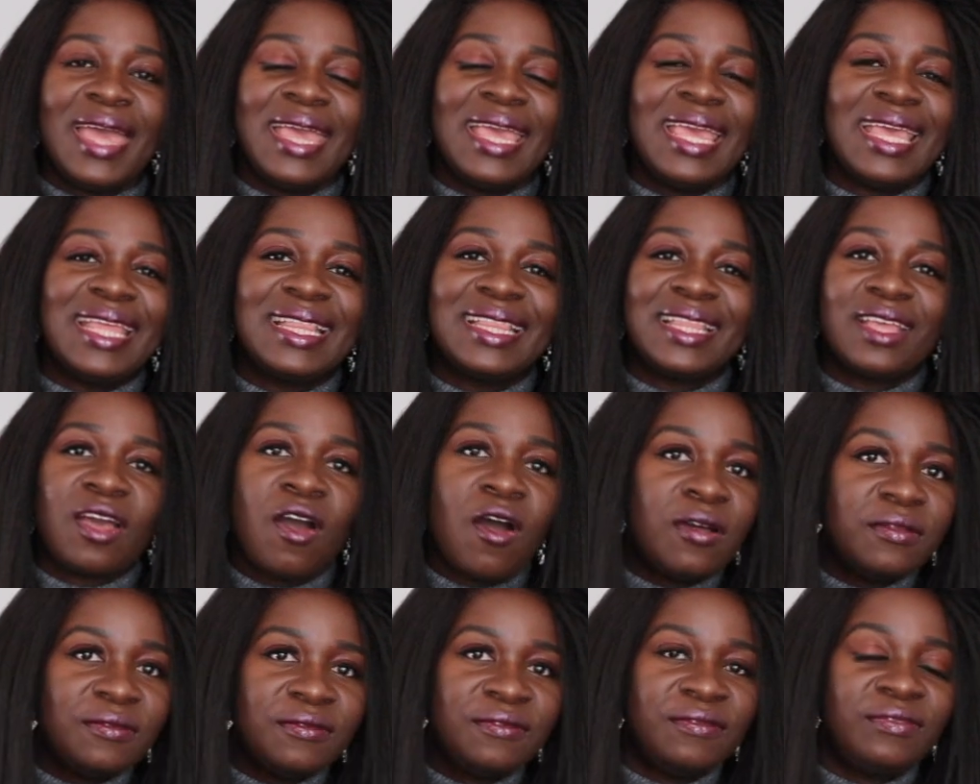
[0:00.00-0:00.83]
It
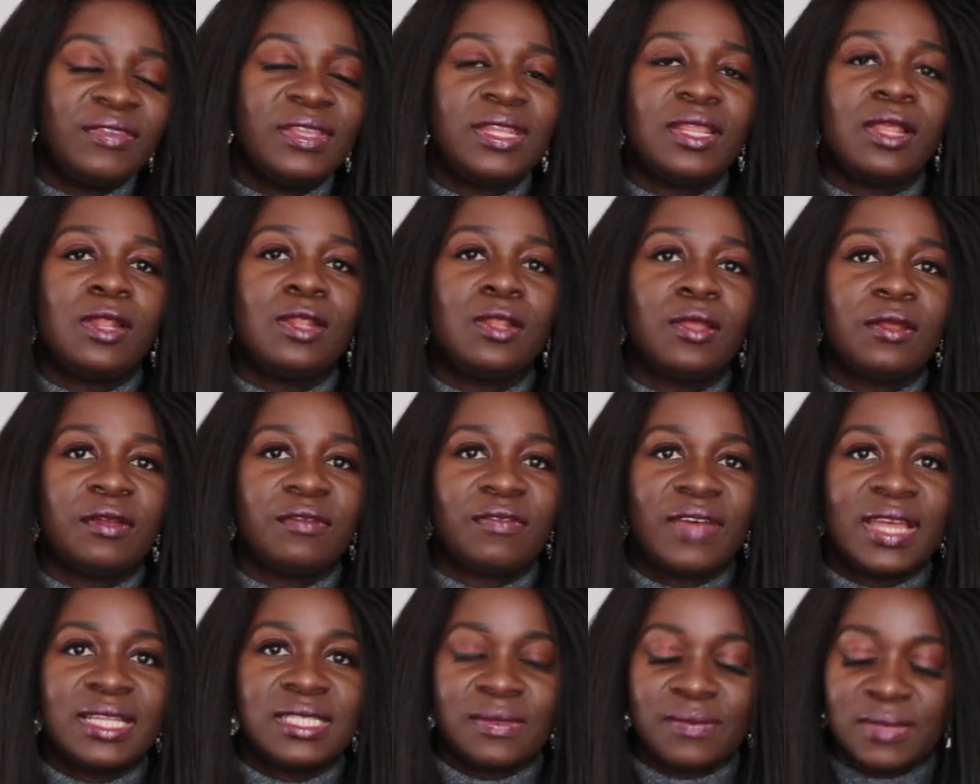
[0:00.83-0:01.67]
can't fit a lot of
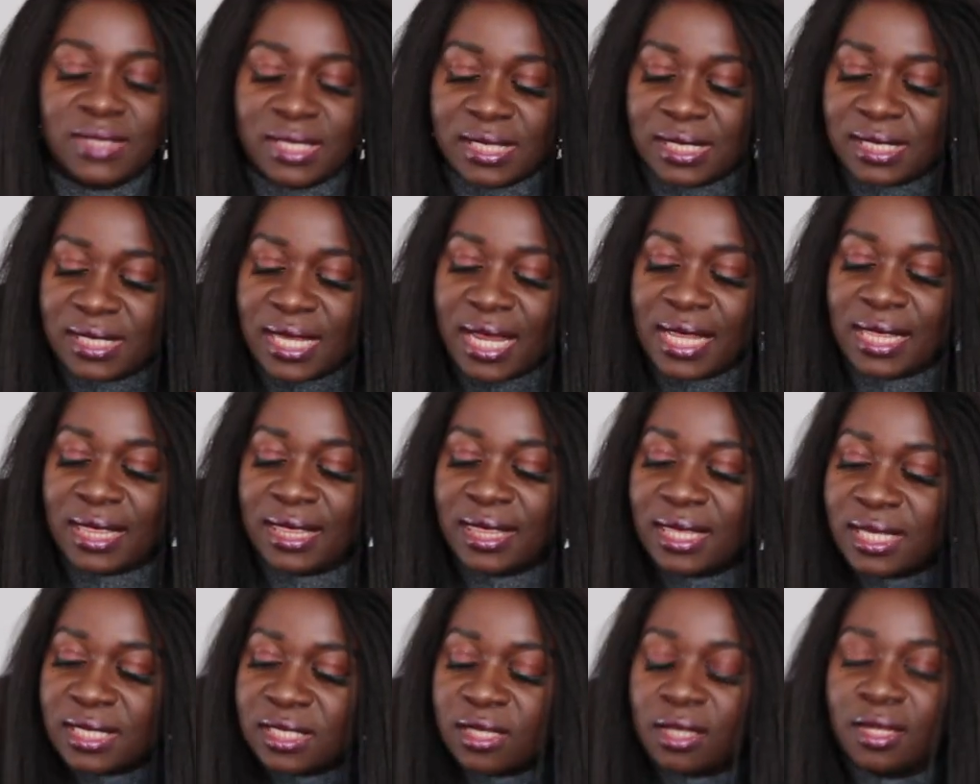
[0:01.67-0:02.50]
items inside.
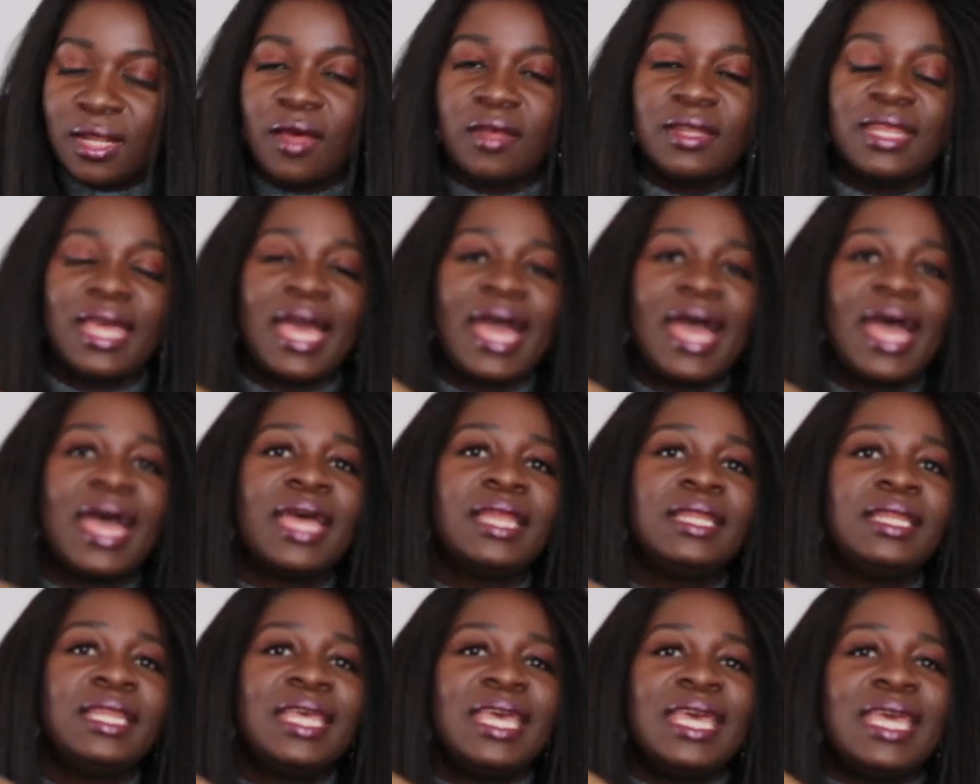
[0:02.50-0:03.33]
This, on the other
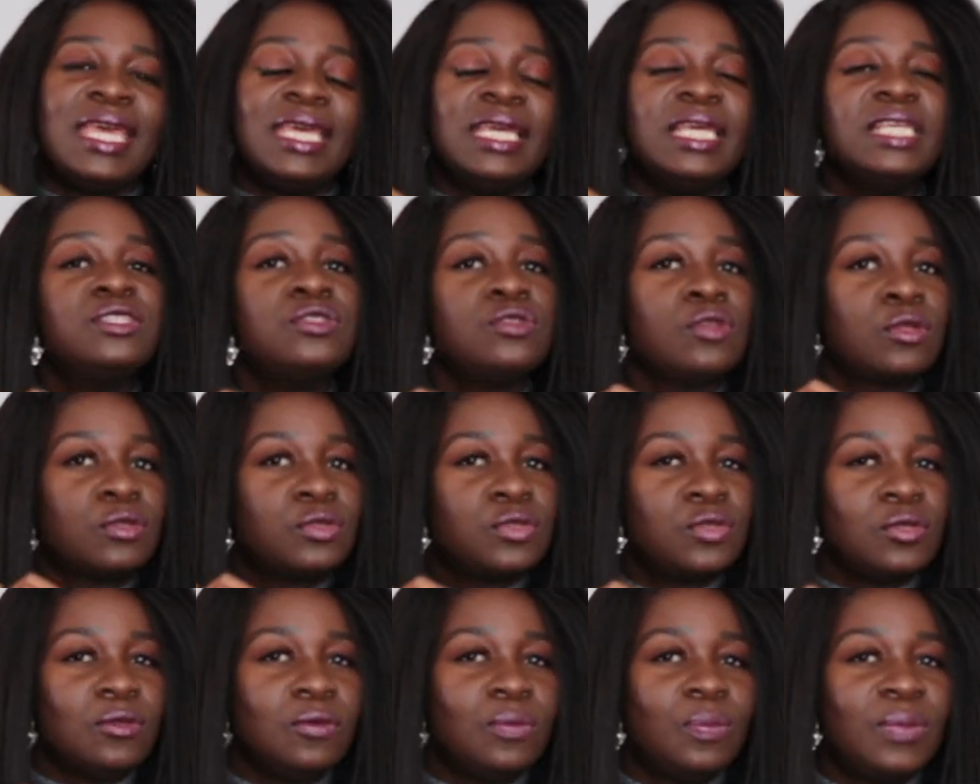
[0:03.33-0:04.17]
hand, is not
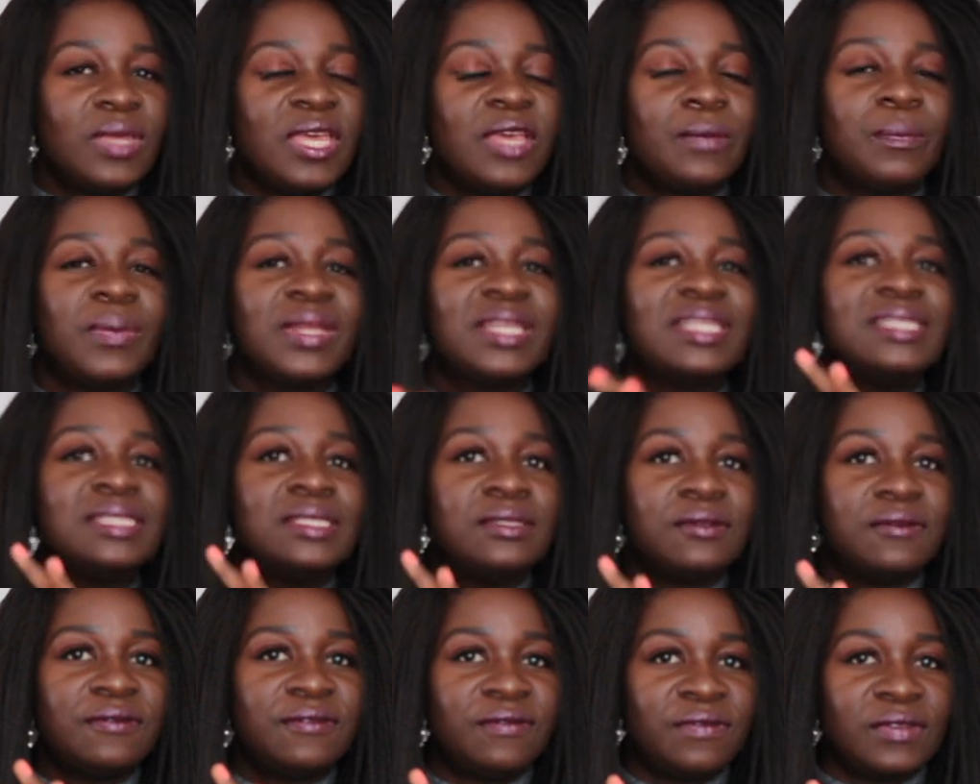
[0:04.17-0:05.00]
too big, but it
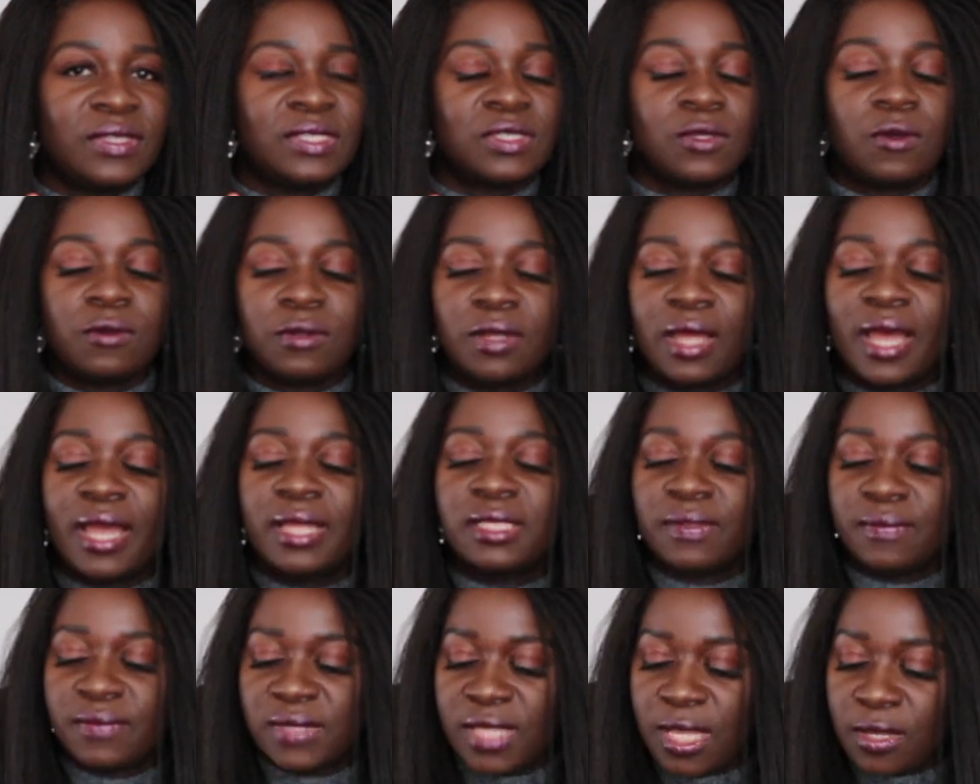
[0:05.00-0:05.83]
still fits all the
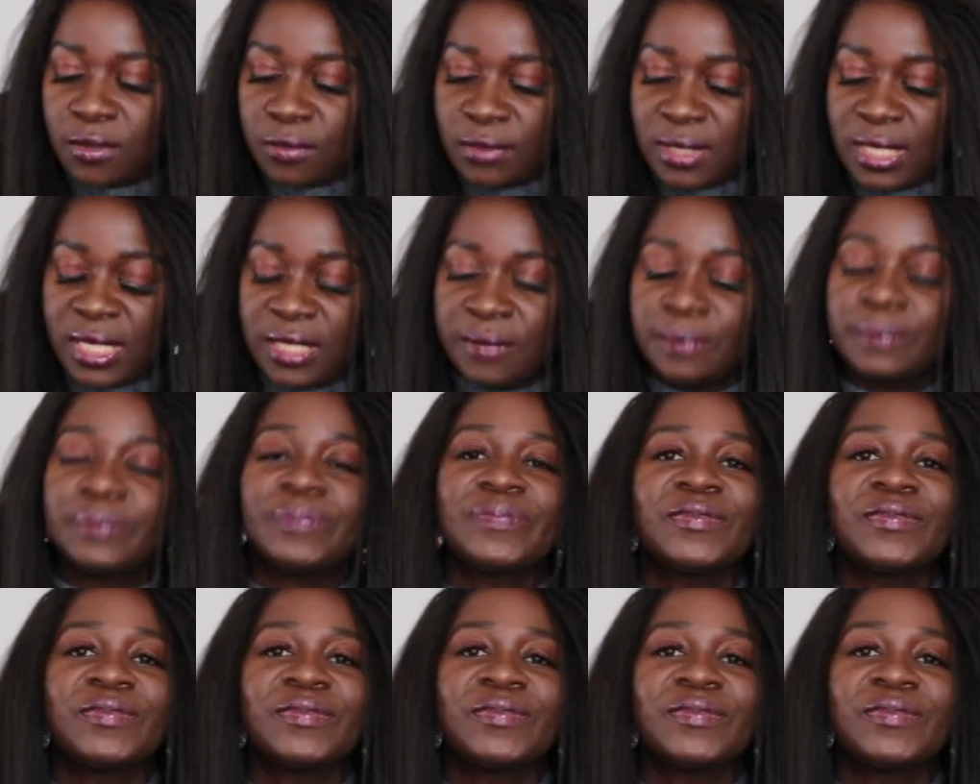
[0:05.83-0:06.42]
items that you need.